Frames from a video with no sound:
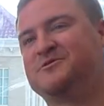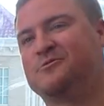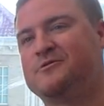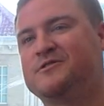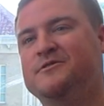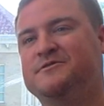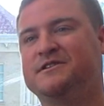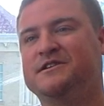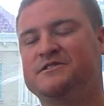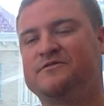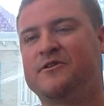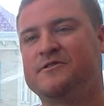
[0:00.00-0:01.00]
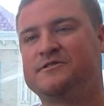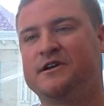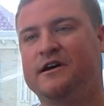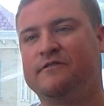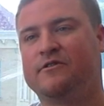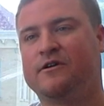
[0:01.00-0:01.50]
SOAR's hosted its first
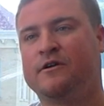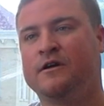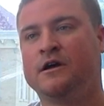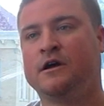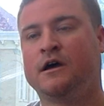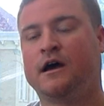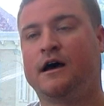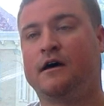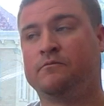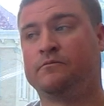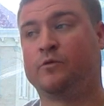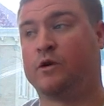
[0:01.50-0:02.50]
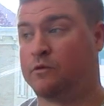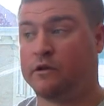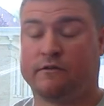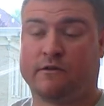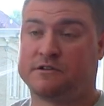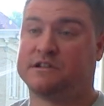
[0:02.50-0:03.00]
ever, um, well,
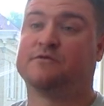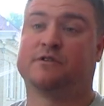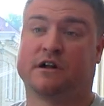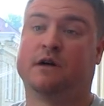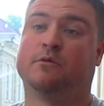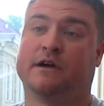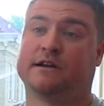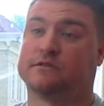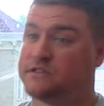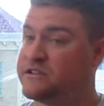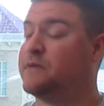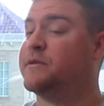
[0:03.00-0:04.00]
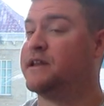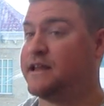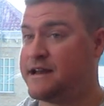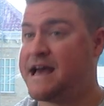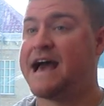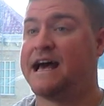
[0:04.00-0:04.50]
really first ever in a couple angles, summit
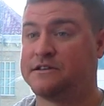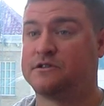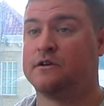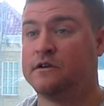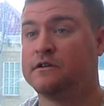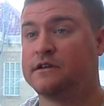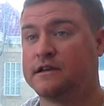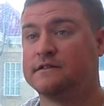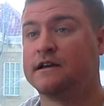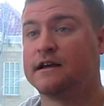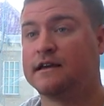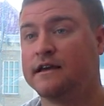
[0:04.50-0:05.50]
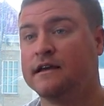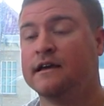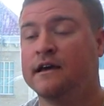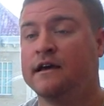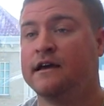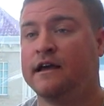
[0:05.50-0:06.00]
in Hazard, Kentucky,
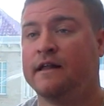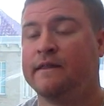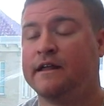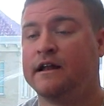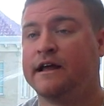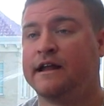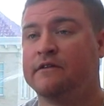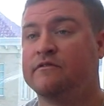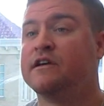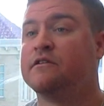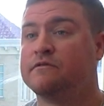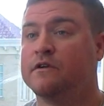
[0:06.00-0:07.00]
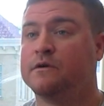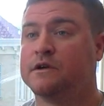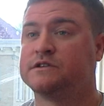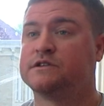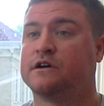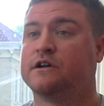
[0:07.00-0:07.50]
and then an event
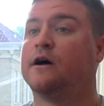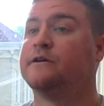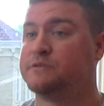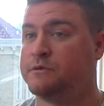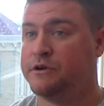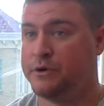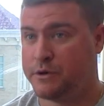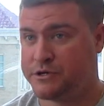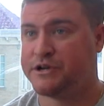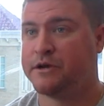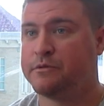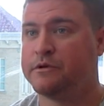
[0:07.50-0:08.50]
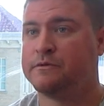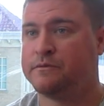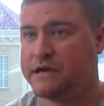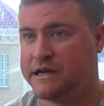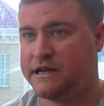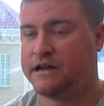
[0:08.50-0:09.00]
focused on entrepreneurship
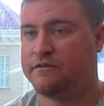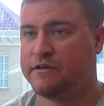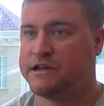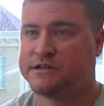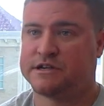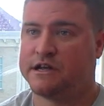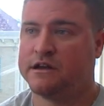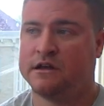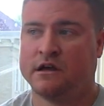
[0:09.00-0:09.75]
and innovation.